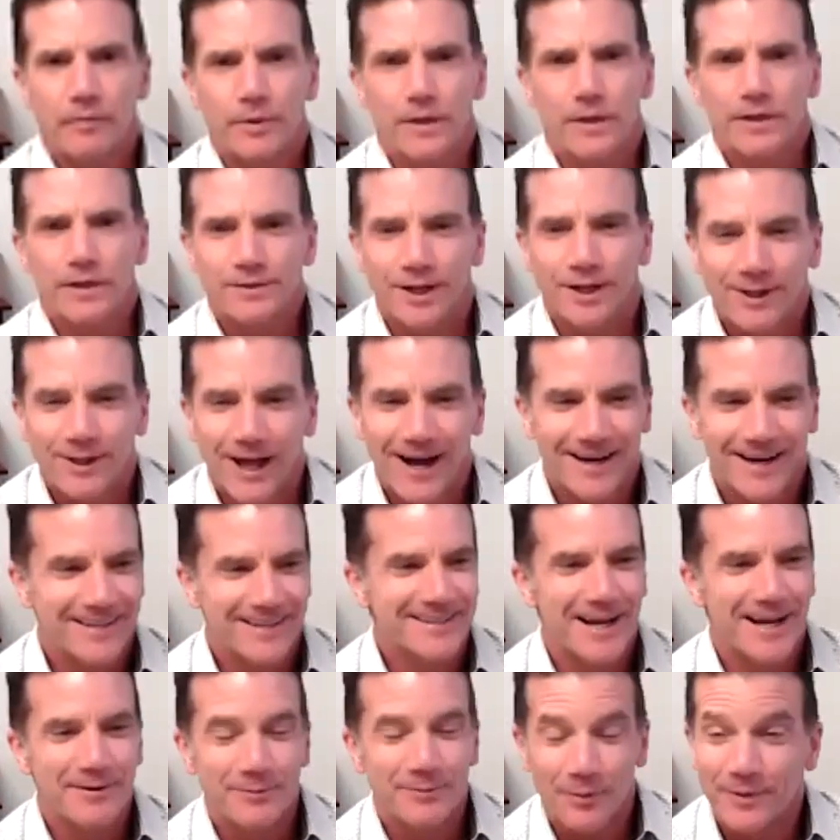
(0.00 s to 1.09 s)
a lot of times
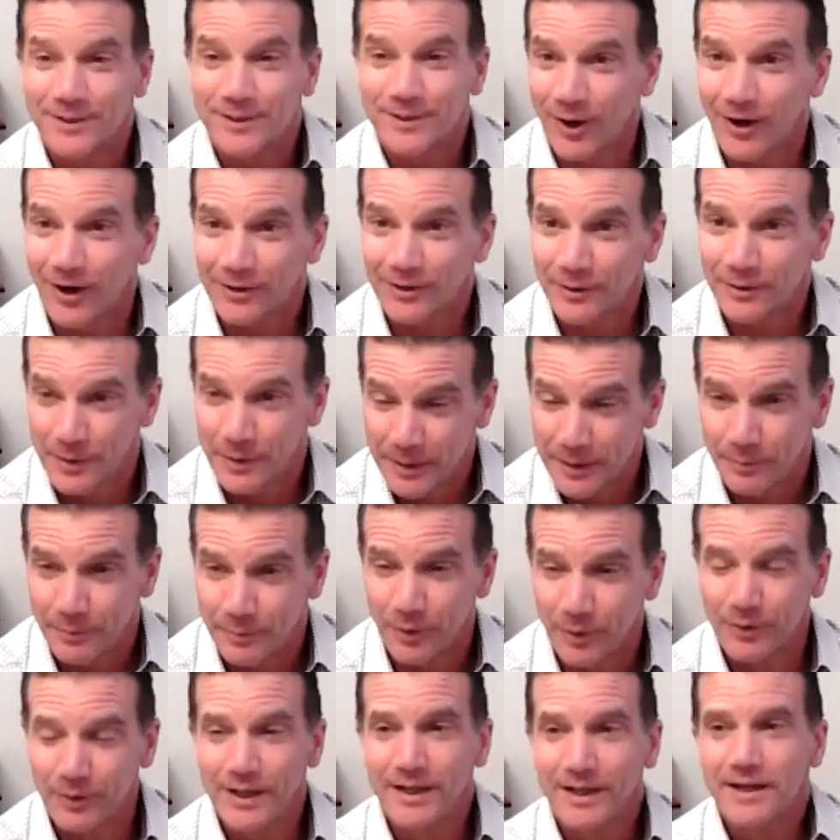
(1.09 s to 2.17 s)
when we talk to people,
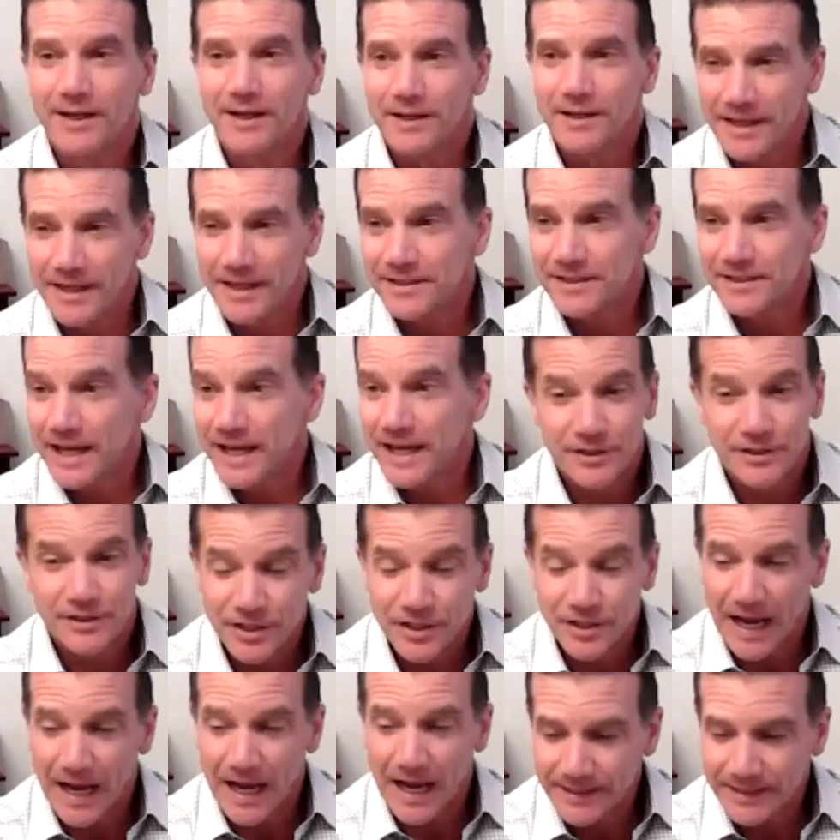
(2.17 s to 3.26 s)
they say, geez,
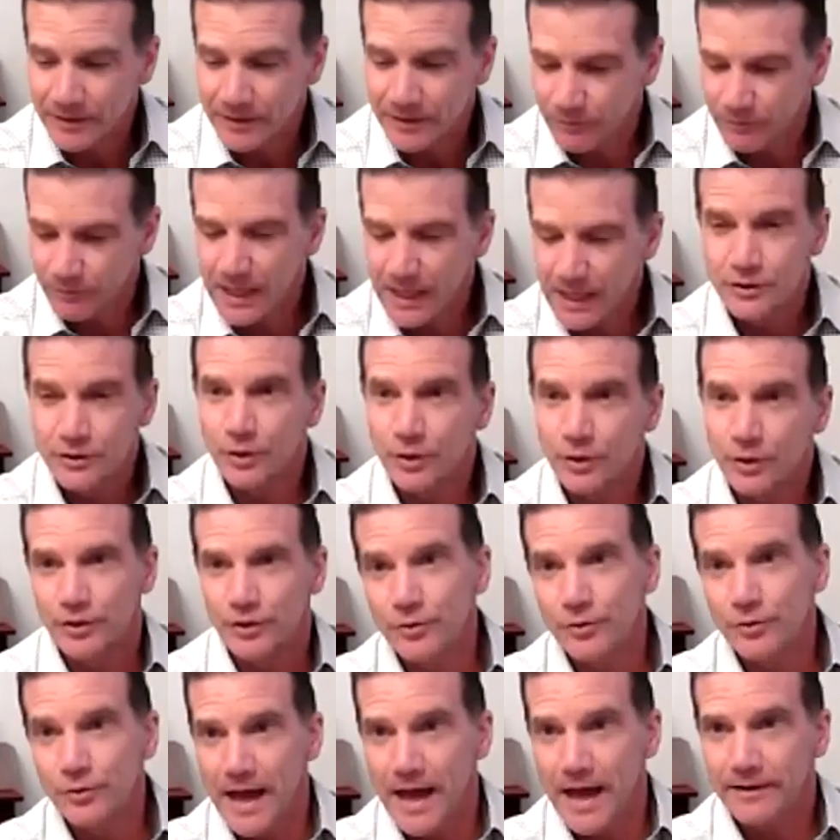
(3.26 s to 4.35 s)
I didn't realize you could do
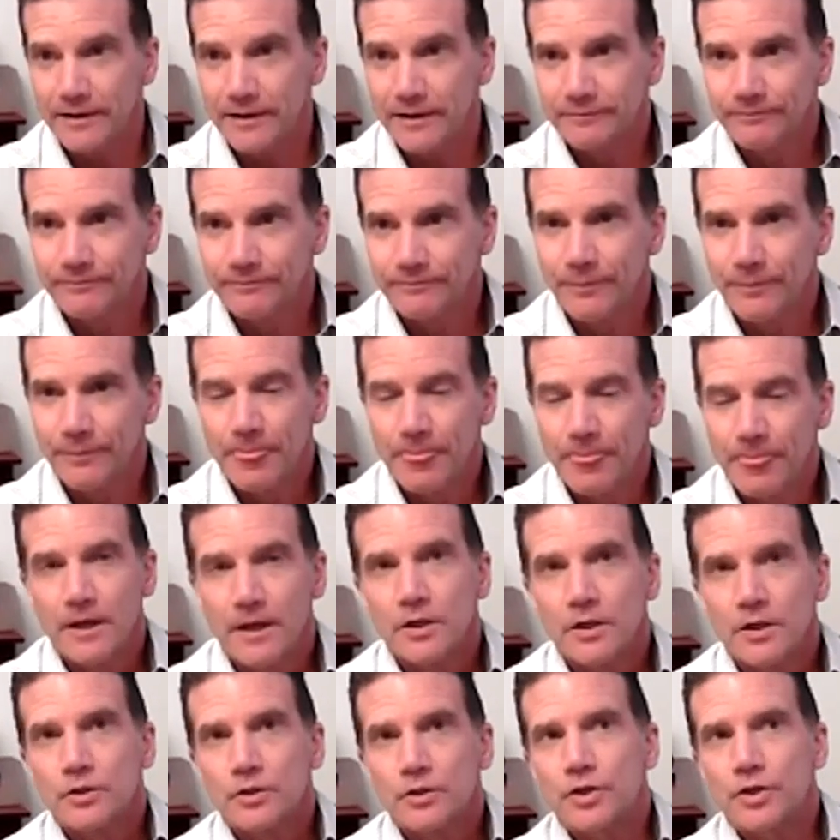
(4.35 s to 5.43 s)
that.
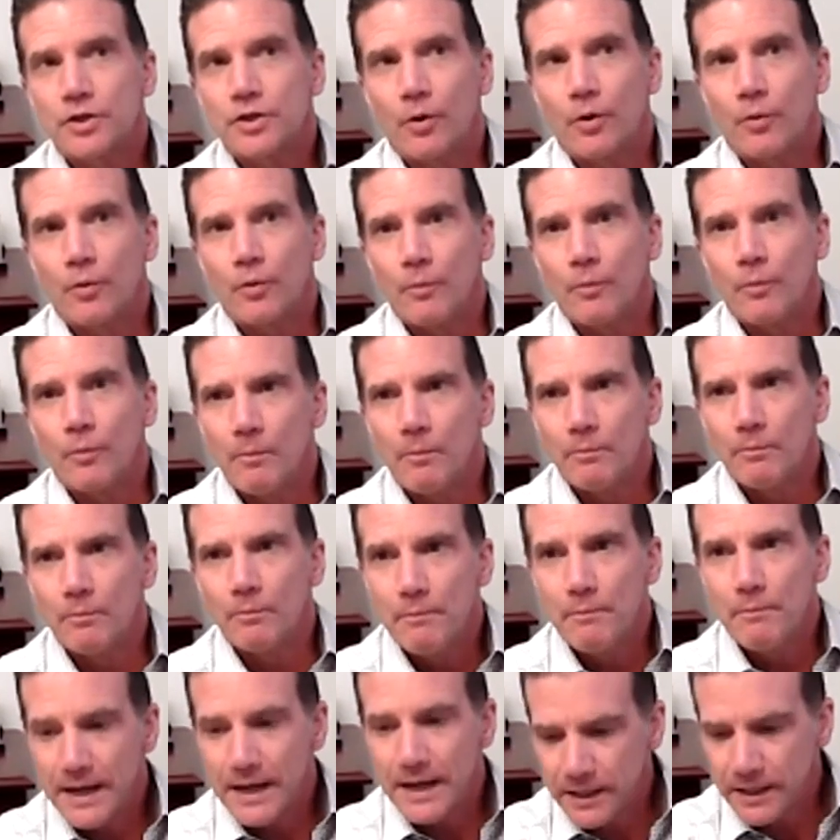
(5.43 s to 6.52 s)
So
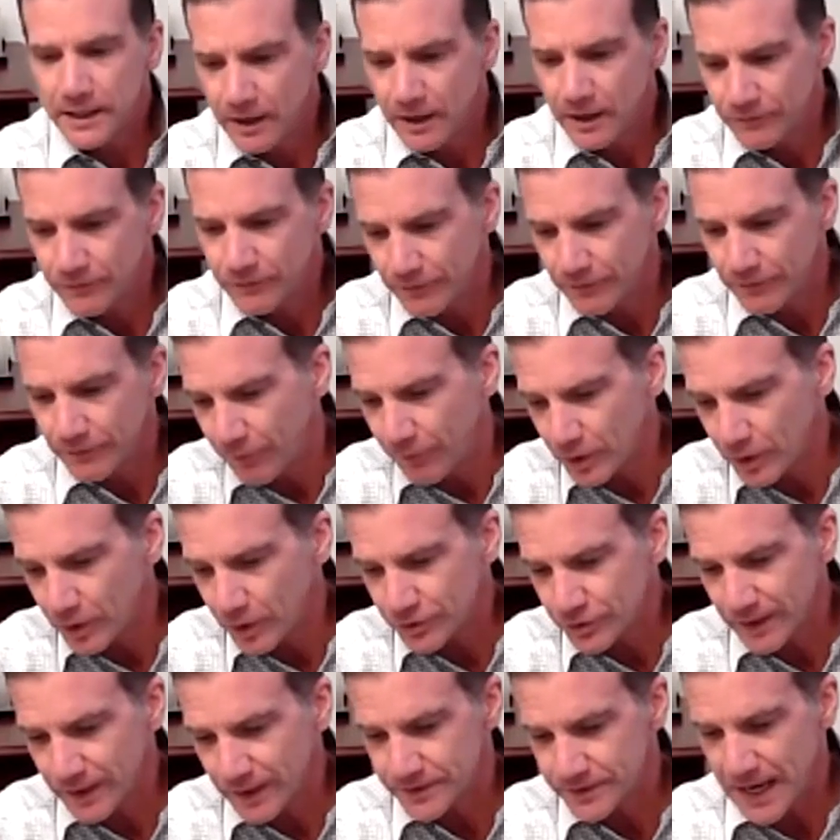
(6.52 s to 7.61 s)
many of the 4
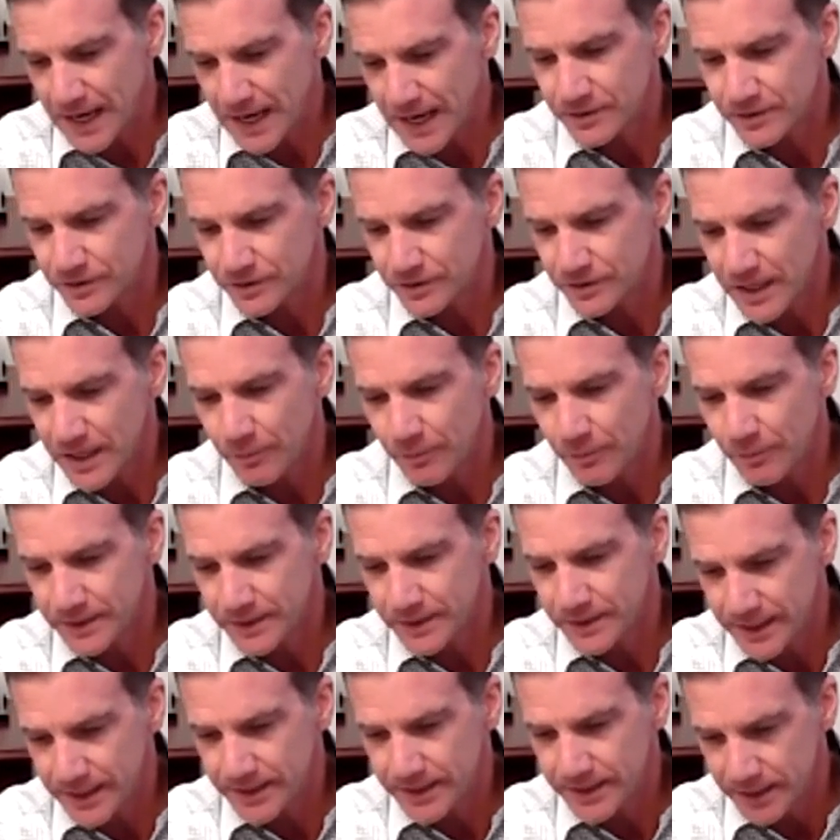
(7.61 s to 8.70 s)
transactions that we
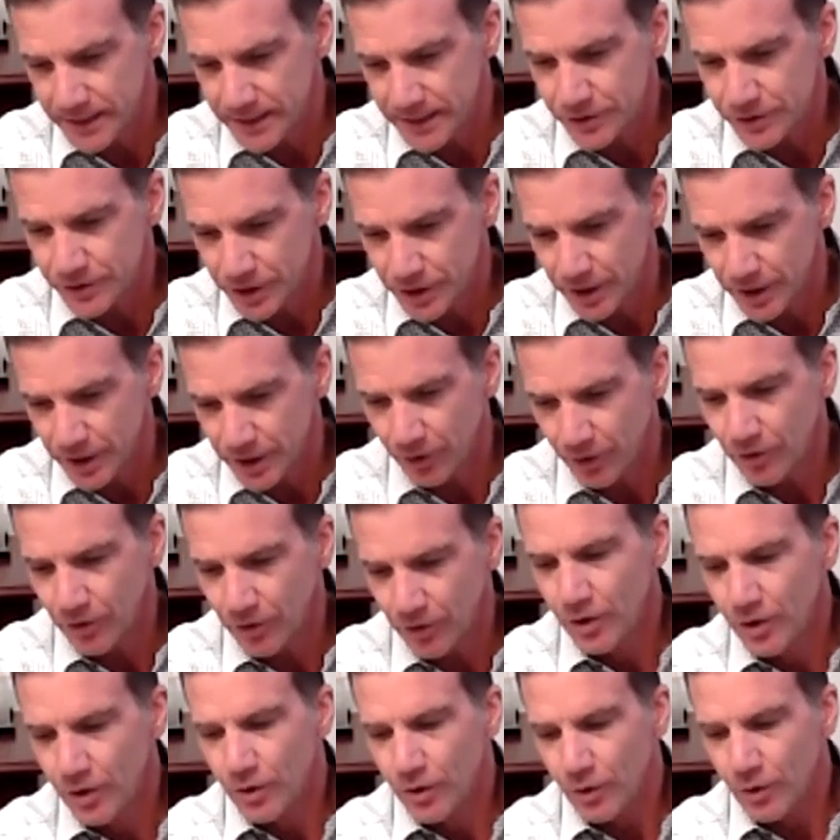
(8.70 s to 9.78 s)
did this year,
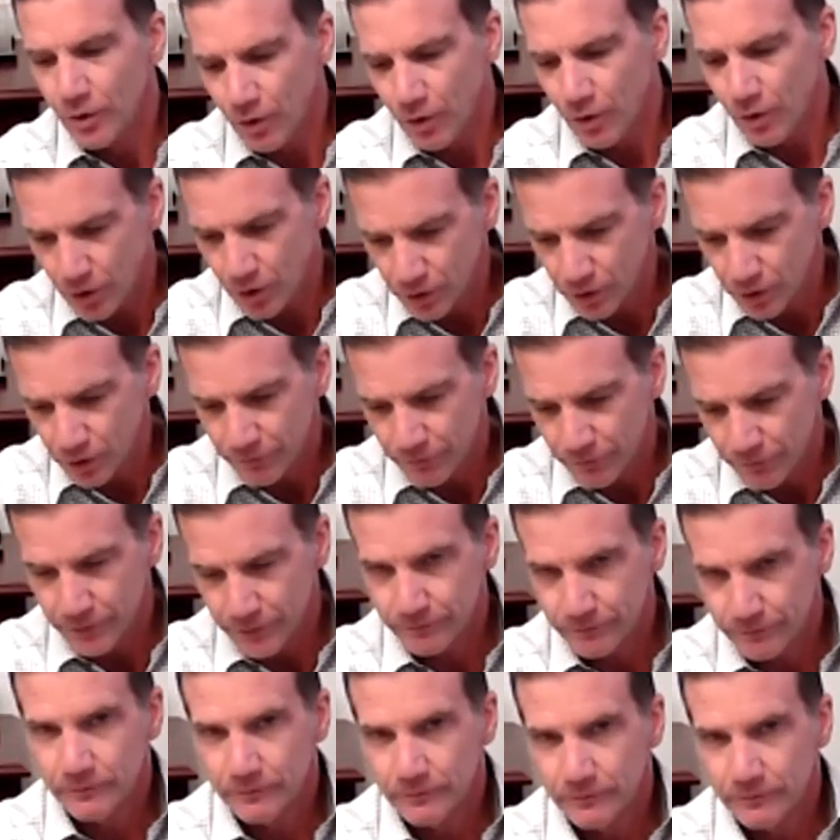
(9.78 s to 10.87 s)
all of them,